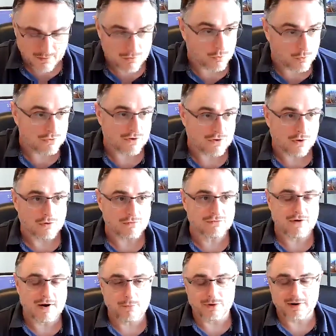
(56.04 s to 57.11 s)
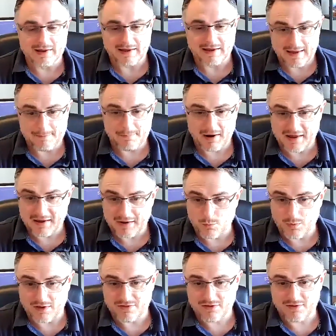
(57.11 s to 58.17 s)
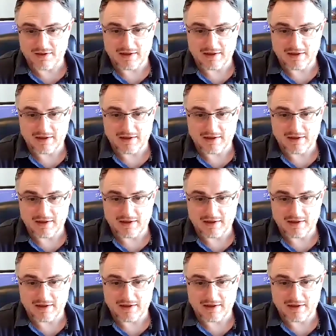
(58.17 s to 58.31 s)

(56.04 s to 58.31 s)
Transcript: author of Threat Modeling Gameplay with